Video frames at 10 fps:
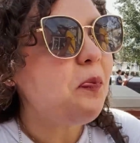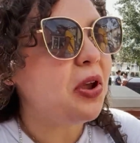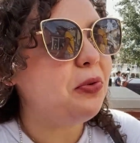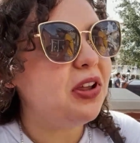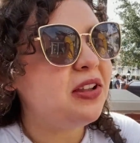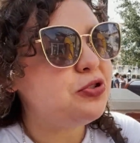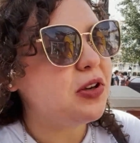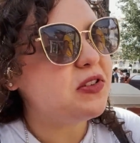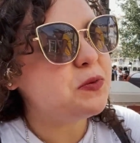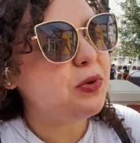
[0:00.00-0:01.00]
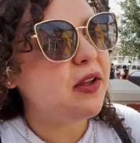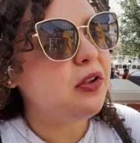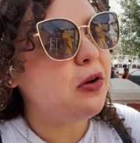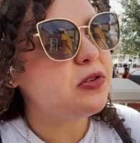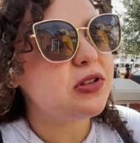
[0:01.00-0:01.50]
I really enjoy this bread. The
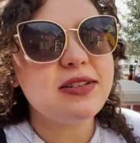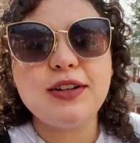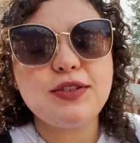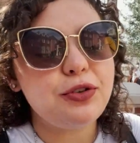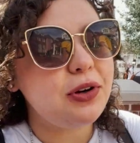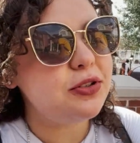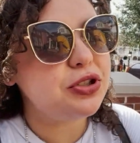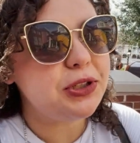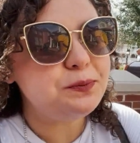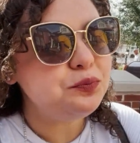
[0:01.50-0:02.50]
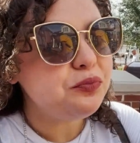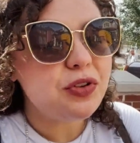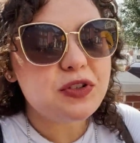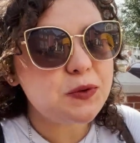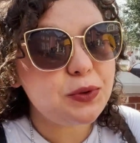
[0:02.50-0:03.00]
coleslaw is nice and crunchy.
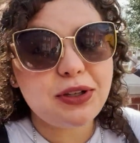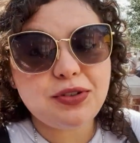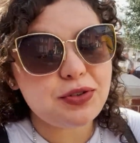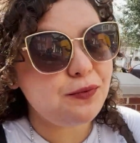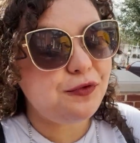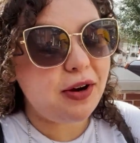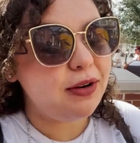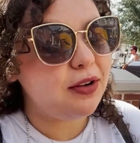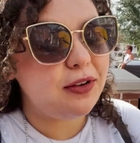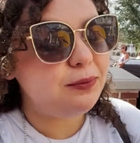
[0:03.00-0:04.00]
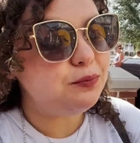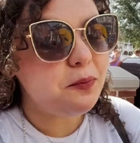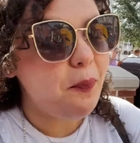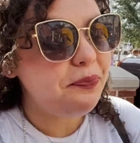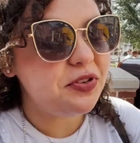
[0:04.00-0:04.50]
This is really just a very good
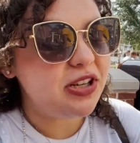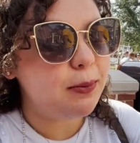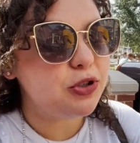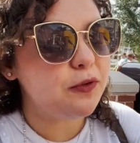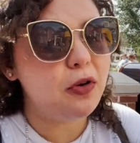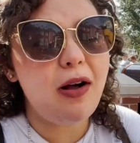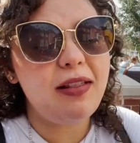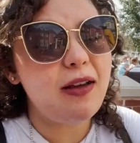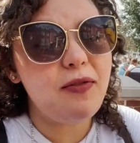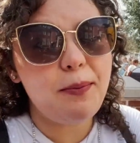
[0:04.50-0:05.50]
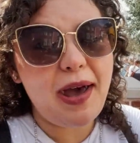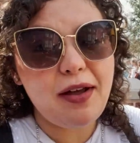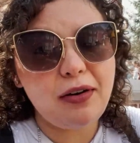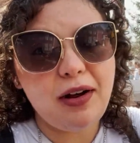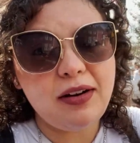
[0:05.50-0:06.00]
sandwich overall. I love the
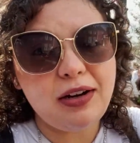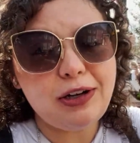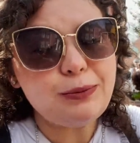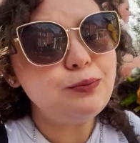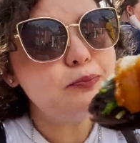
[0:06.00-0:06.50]
batter on here.